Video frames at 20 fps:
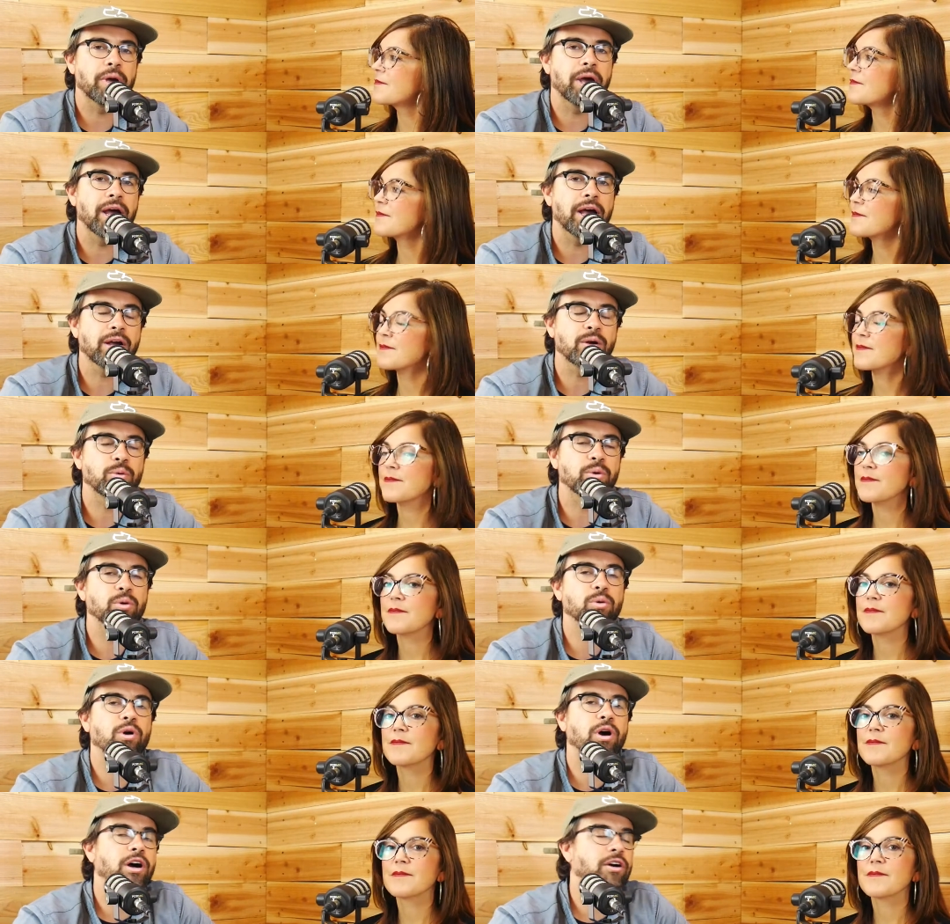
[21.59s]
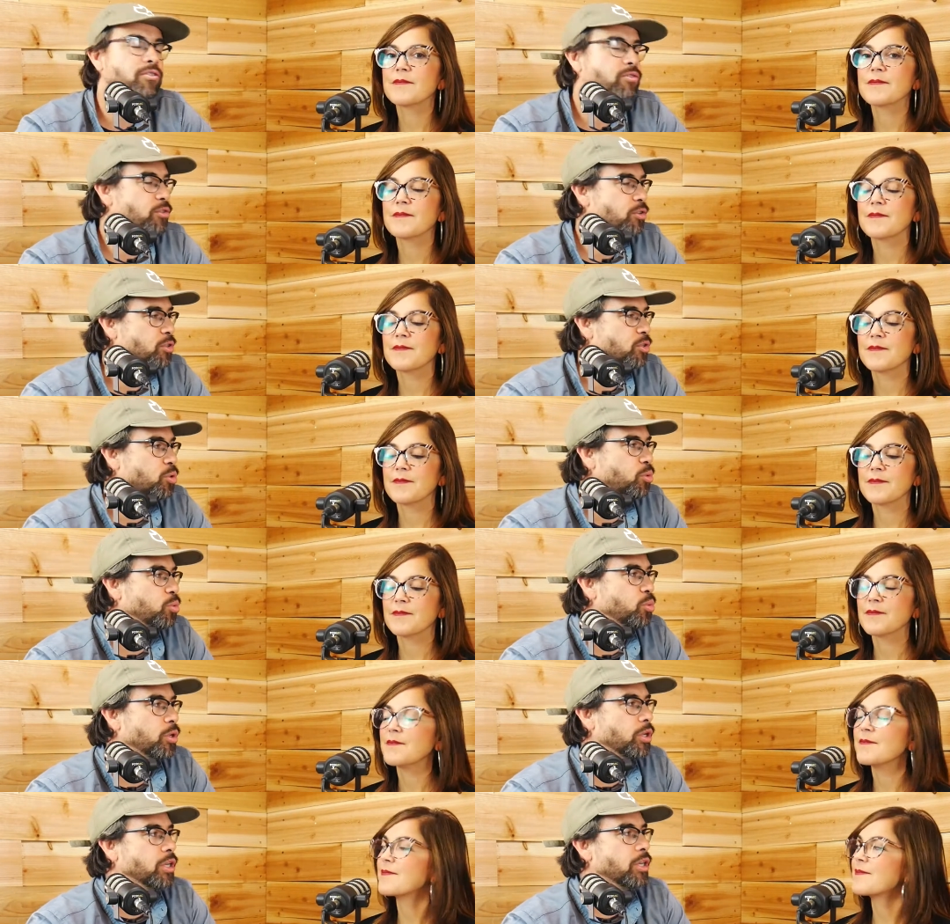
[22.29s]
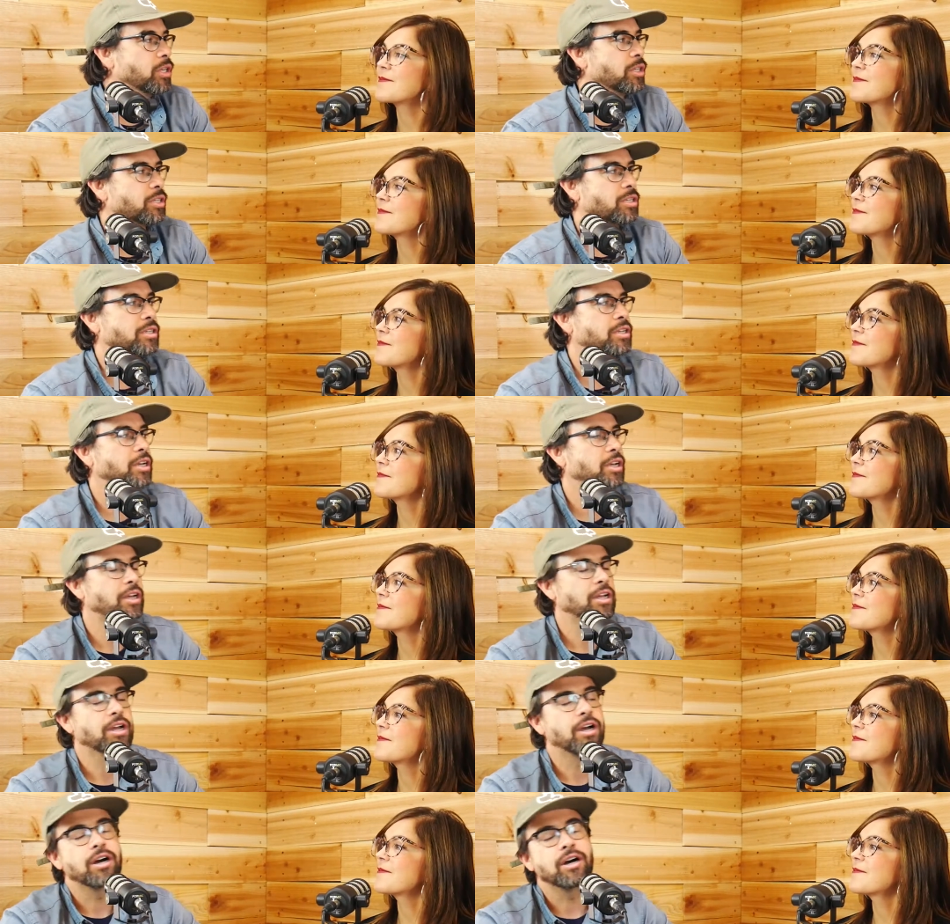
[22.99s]
Speaker 1: back. We were off for two
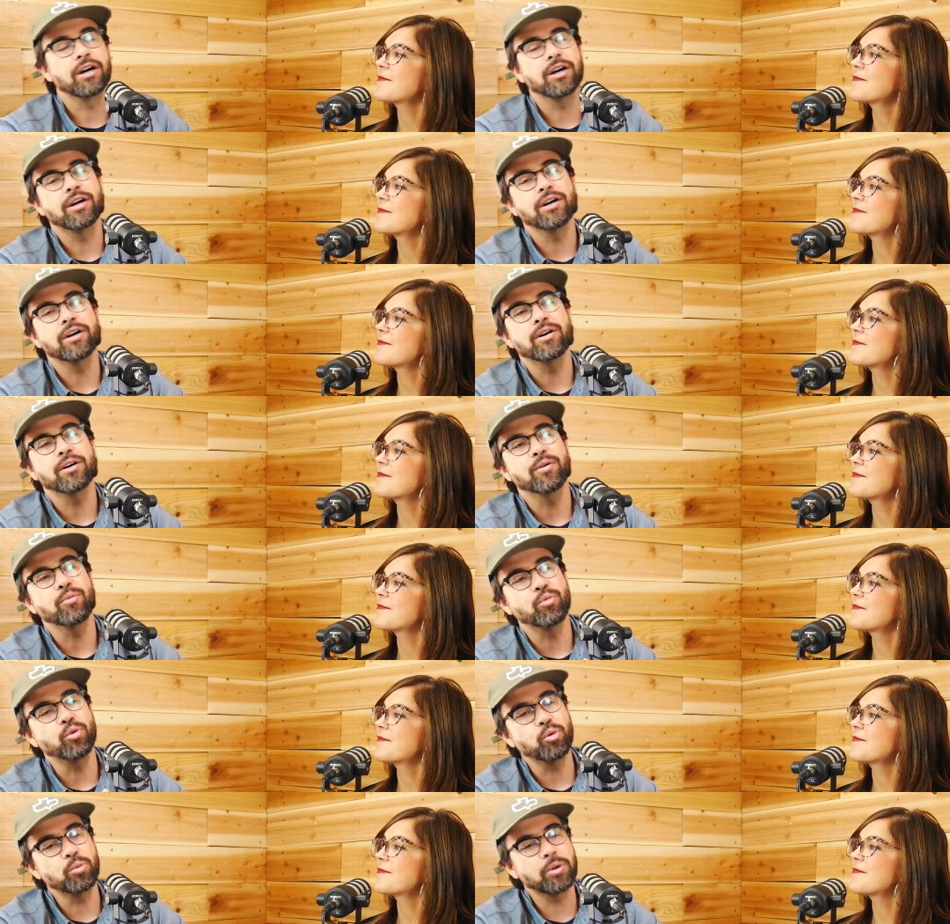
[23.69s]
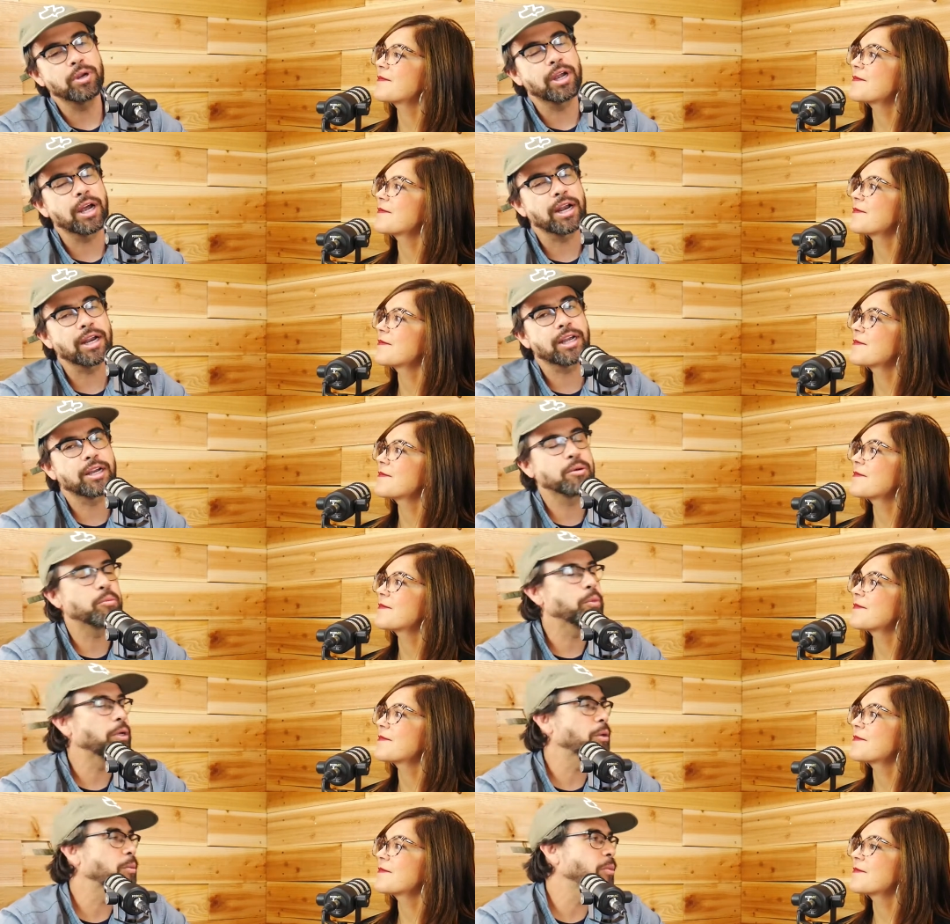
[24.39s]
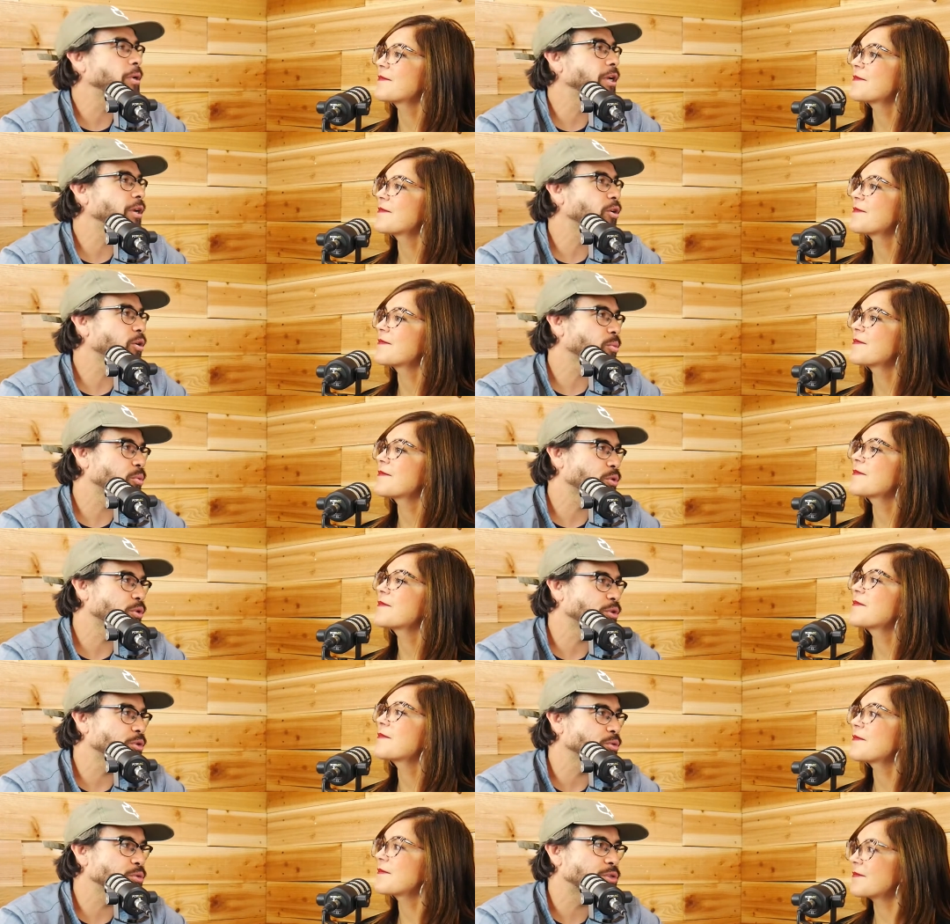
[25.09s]
weeks. Uh, Ruben had a commitment,
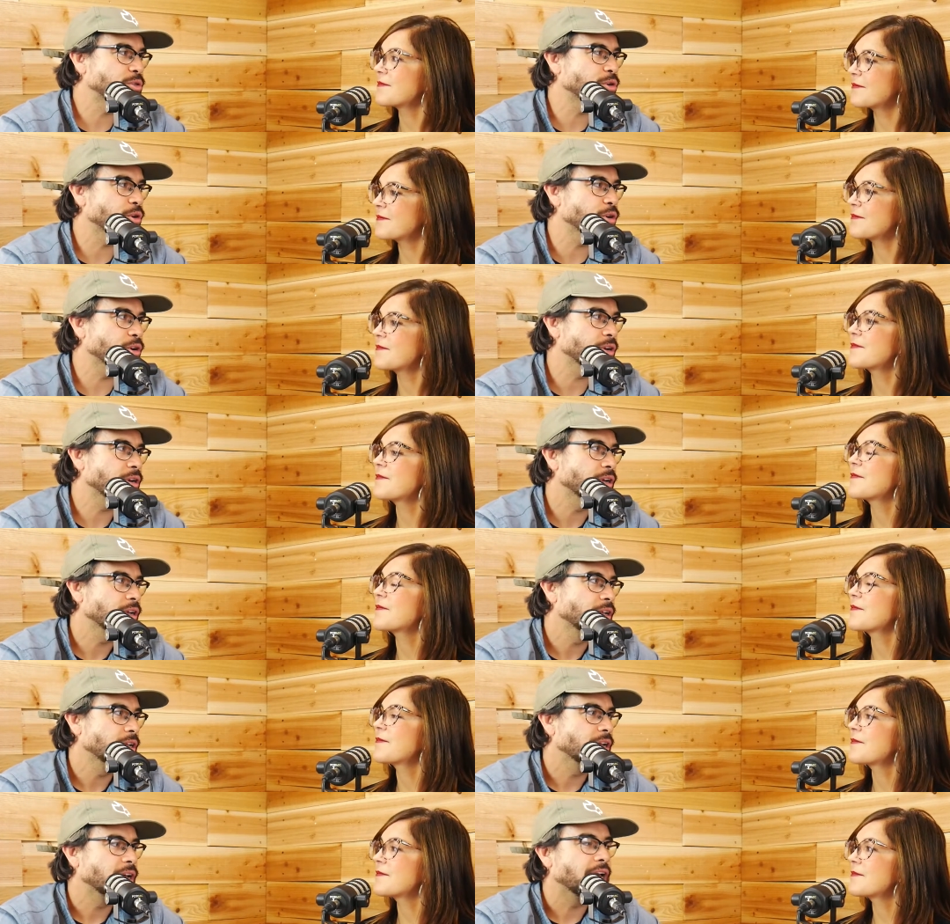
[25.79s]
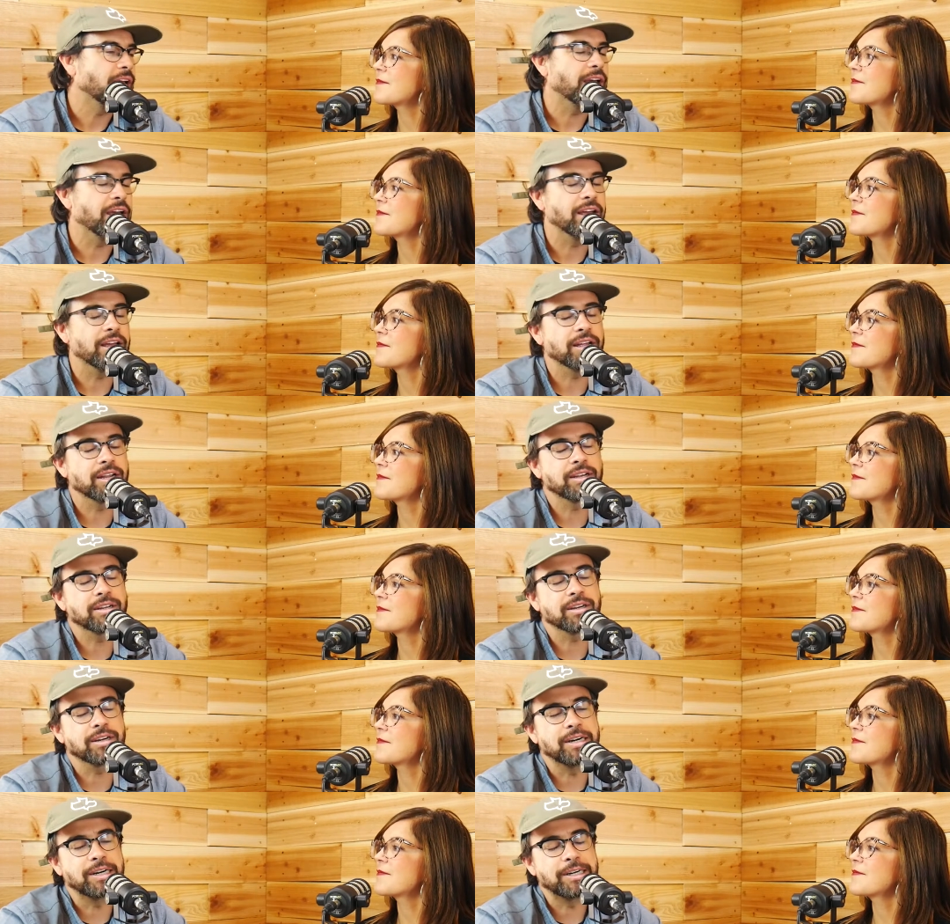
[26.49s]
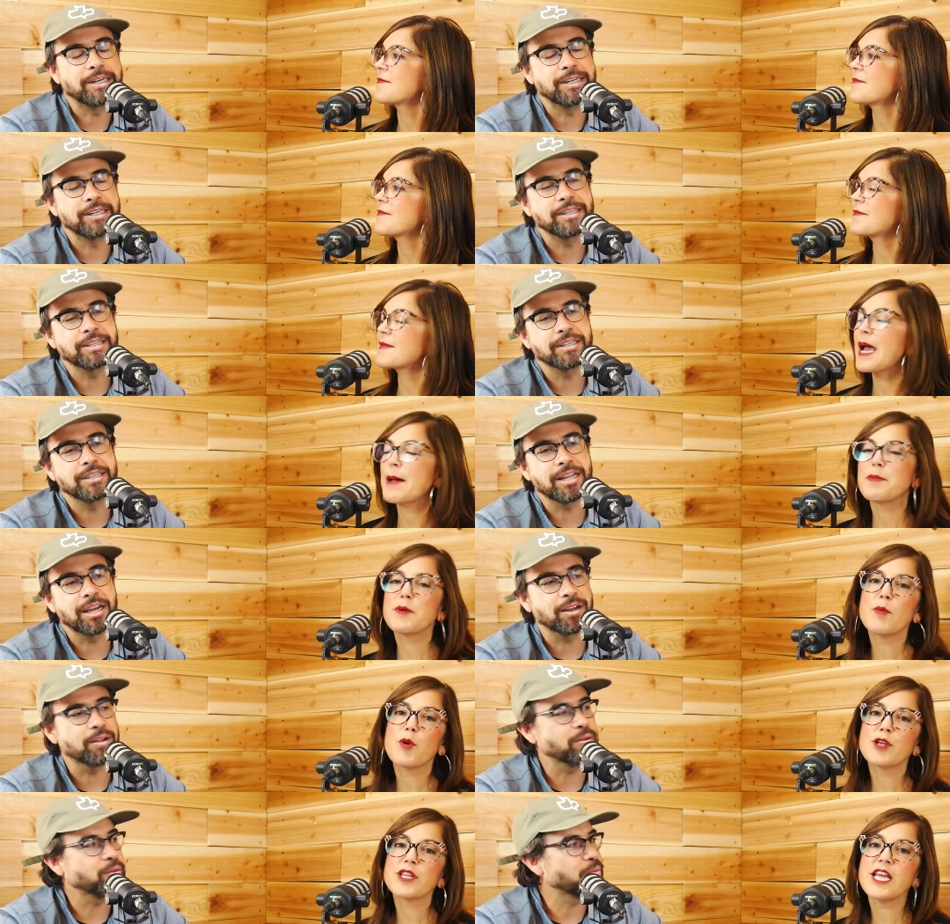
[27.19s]
our producer, and uh,
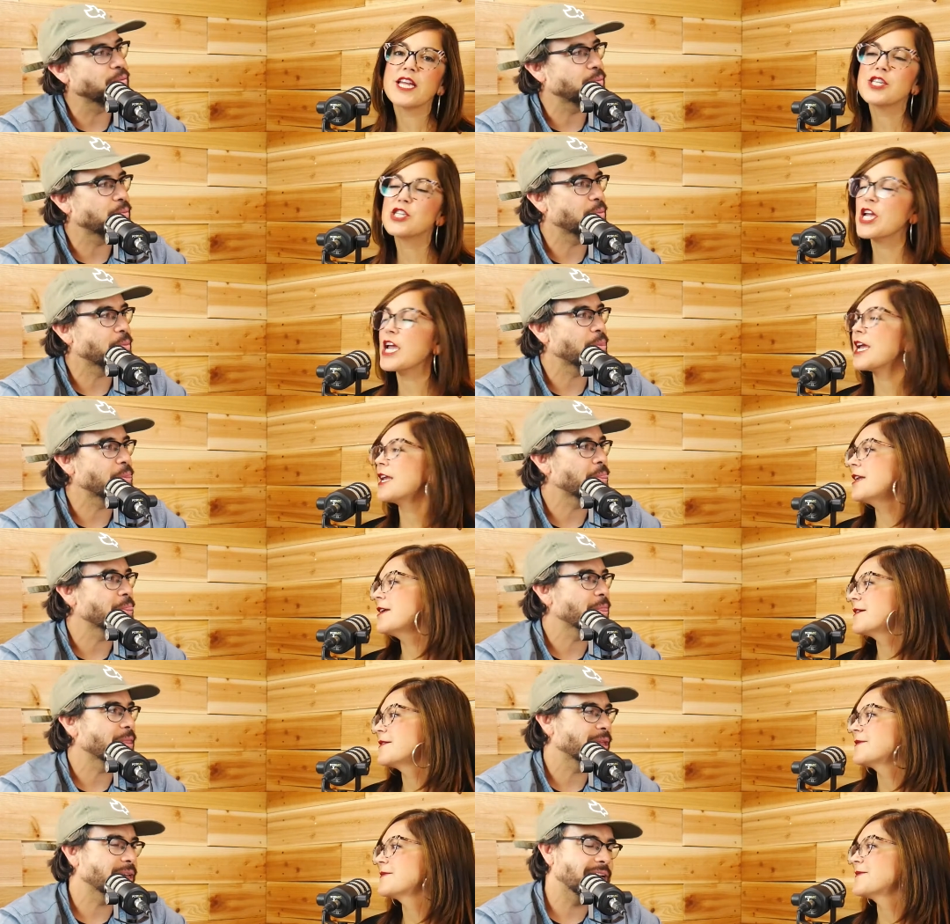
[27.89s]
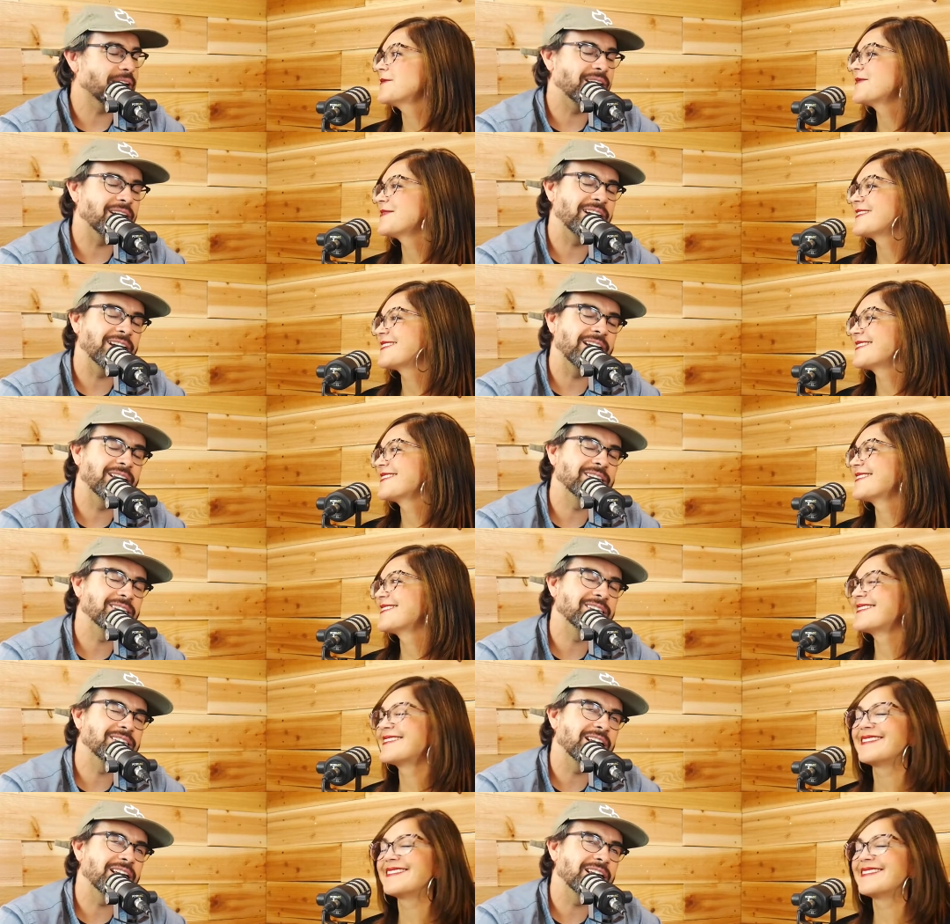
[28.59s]
happy that, birthday, Jade. Yeah, and